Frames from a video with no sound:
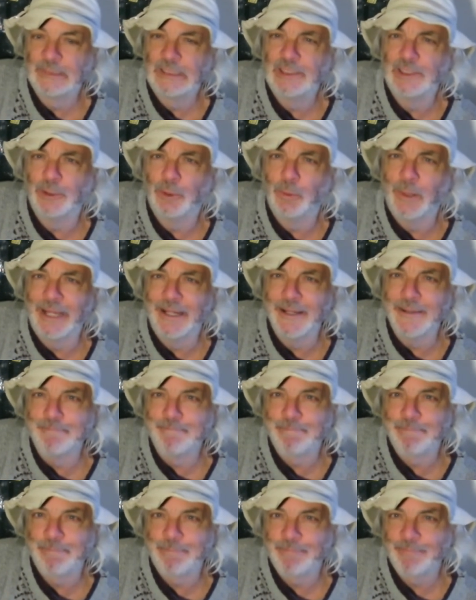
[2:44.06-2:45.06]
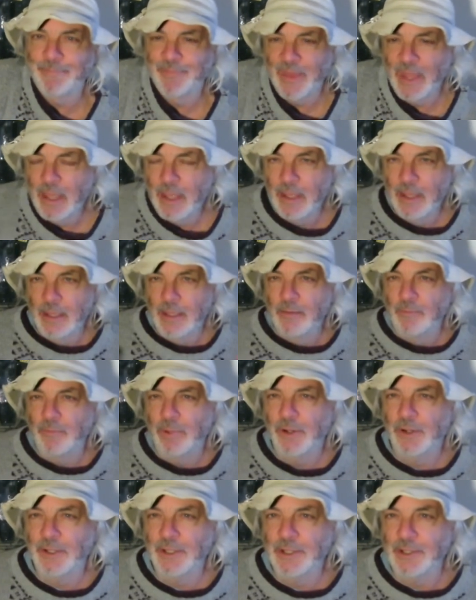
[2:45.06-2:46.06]
Still waiting?
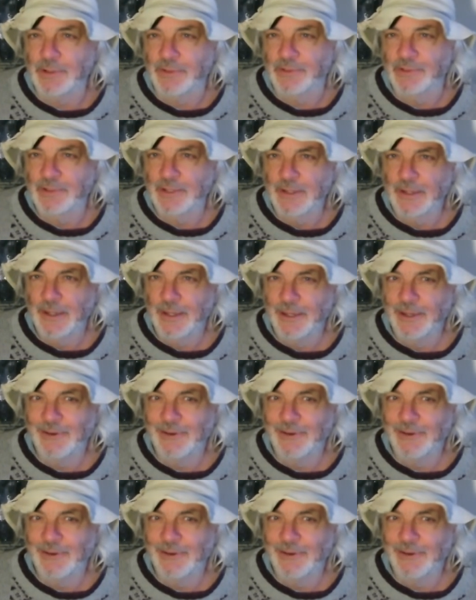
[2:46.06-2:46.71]
Produce